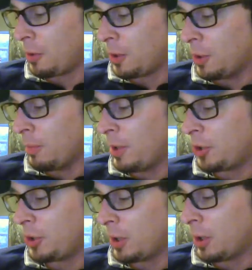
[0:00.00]
corner you were
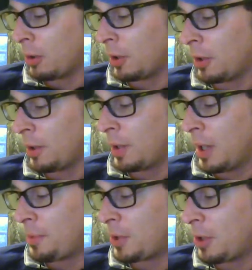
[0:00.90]
mentioning earlier, and the
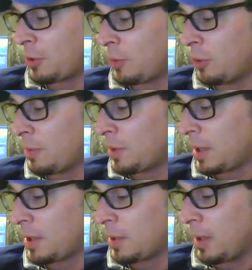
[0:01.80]
upstairs room is like
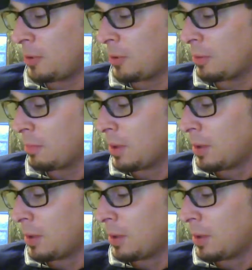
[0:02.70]
his bedroom.